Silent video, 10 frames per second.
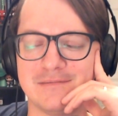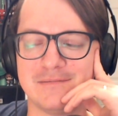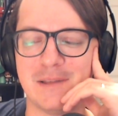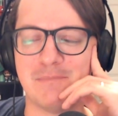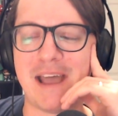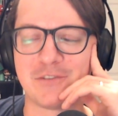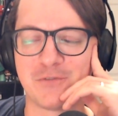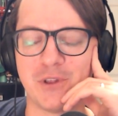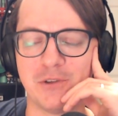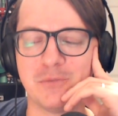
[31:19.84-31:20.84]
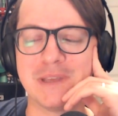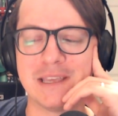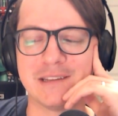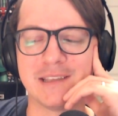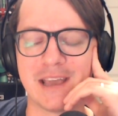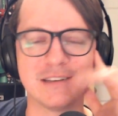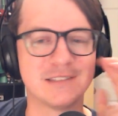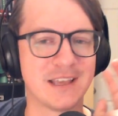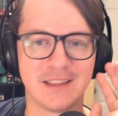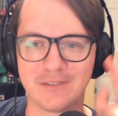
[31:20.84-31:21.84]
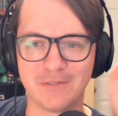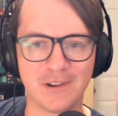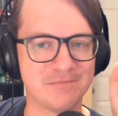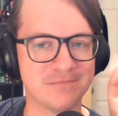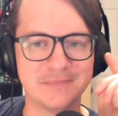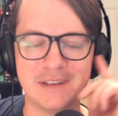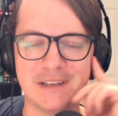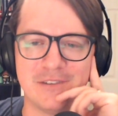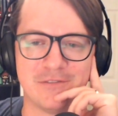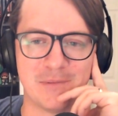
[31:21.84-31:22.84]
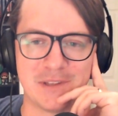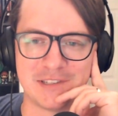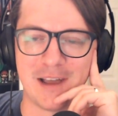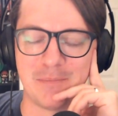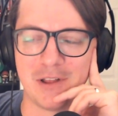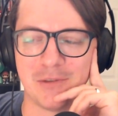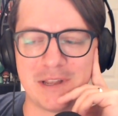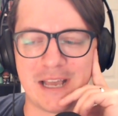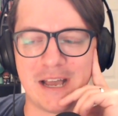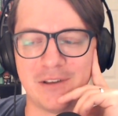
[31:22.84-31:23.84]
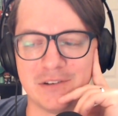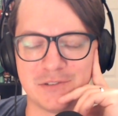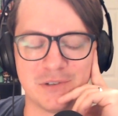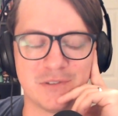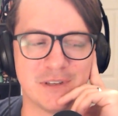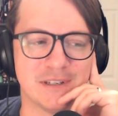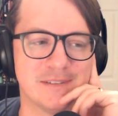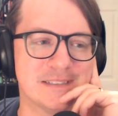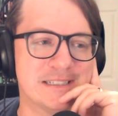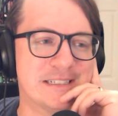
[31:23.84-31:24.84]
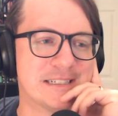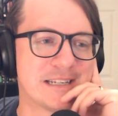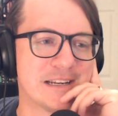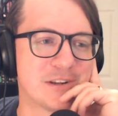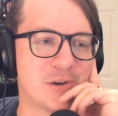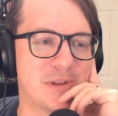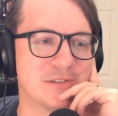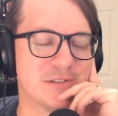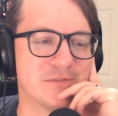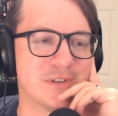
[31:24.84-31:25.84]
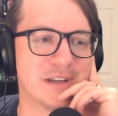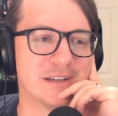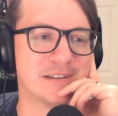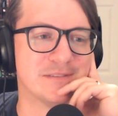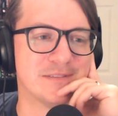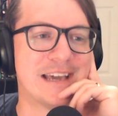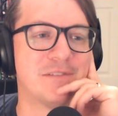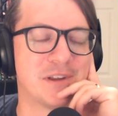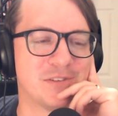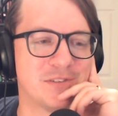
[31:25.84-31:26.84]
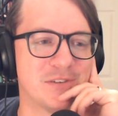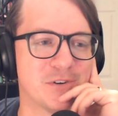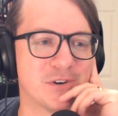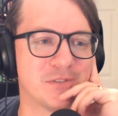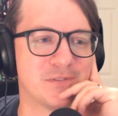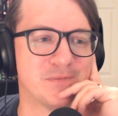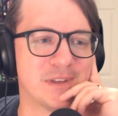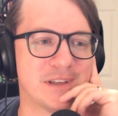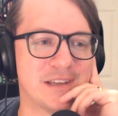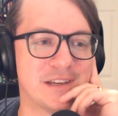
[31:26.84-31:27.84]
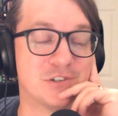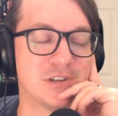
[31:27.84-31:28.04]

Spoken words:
impactful it would be to just get like from the top all the way down, just sort of the kind of cohesive advocacy for initiatives